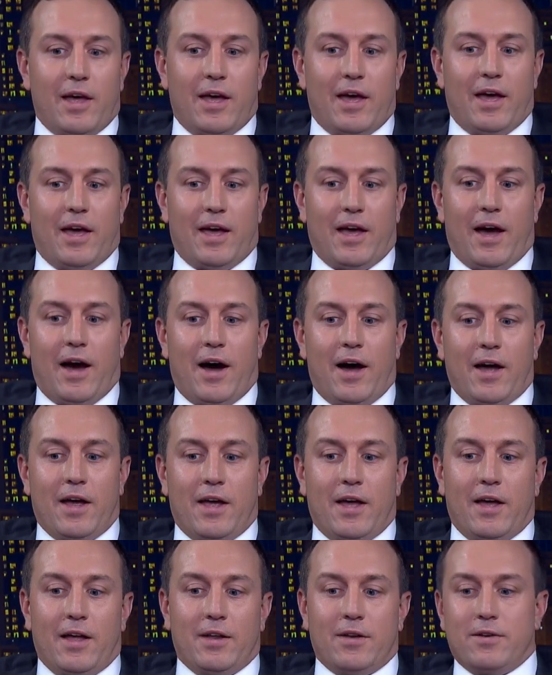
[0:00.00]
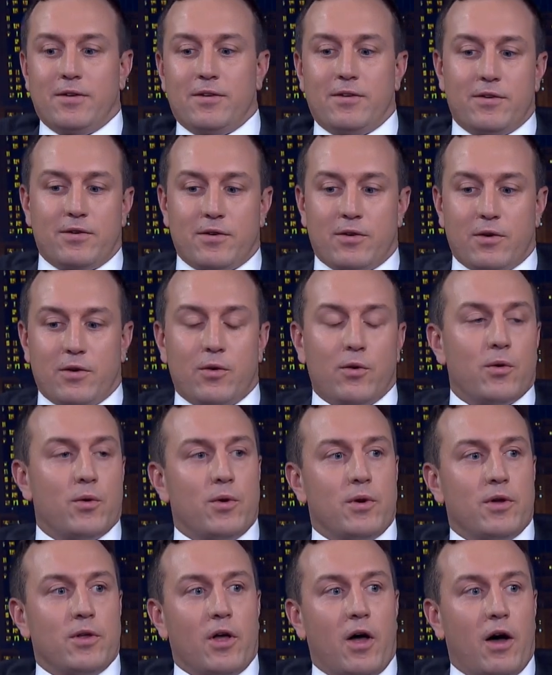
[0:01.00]
high-end,
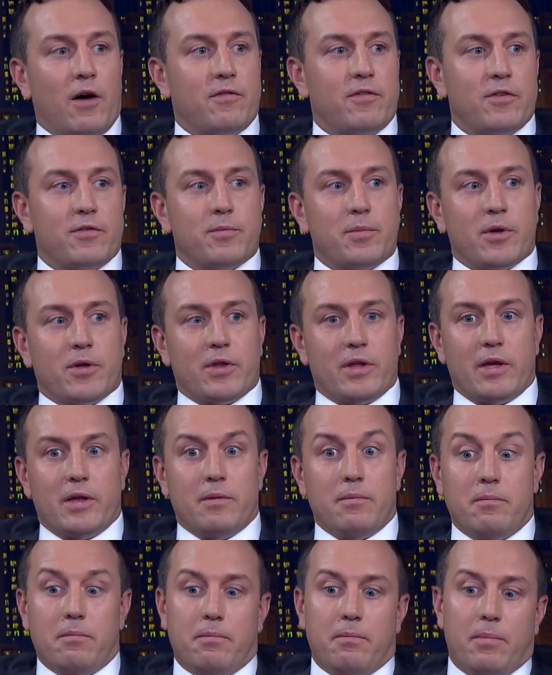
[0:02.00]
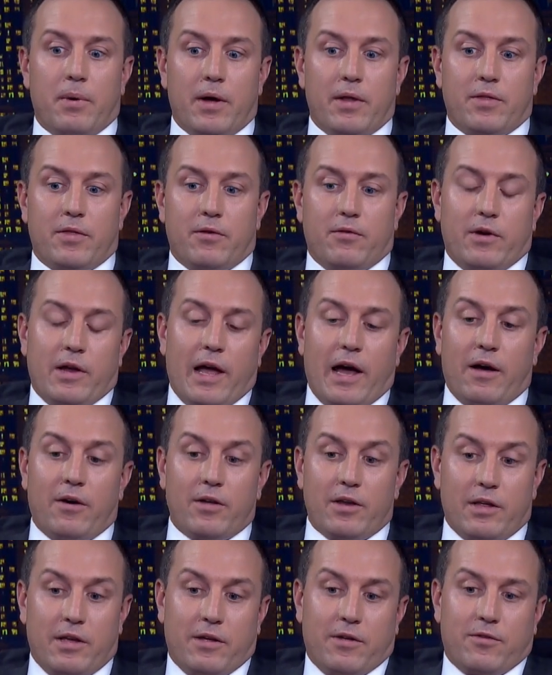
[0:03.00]
cool office building. But the
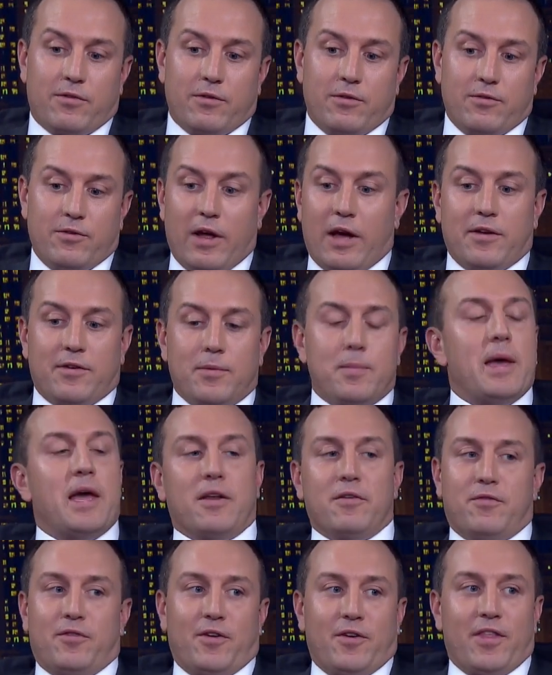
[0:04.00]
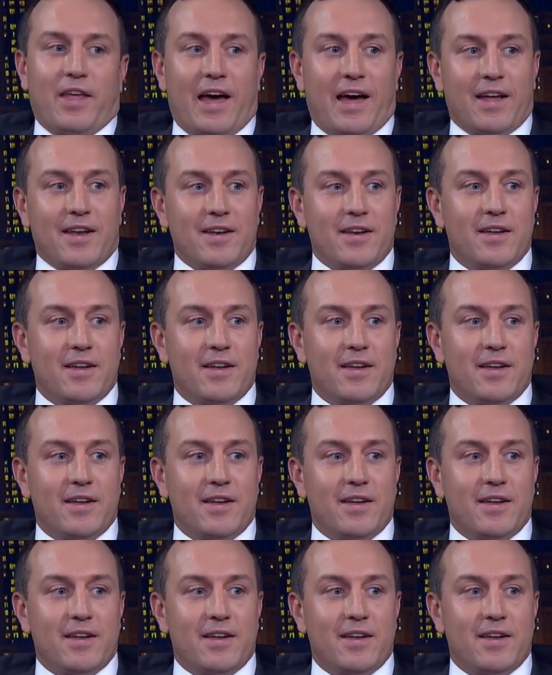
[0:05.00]
reality is there's not demand for that.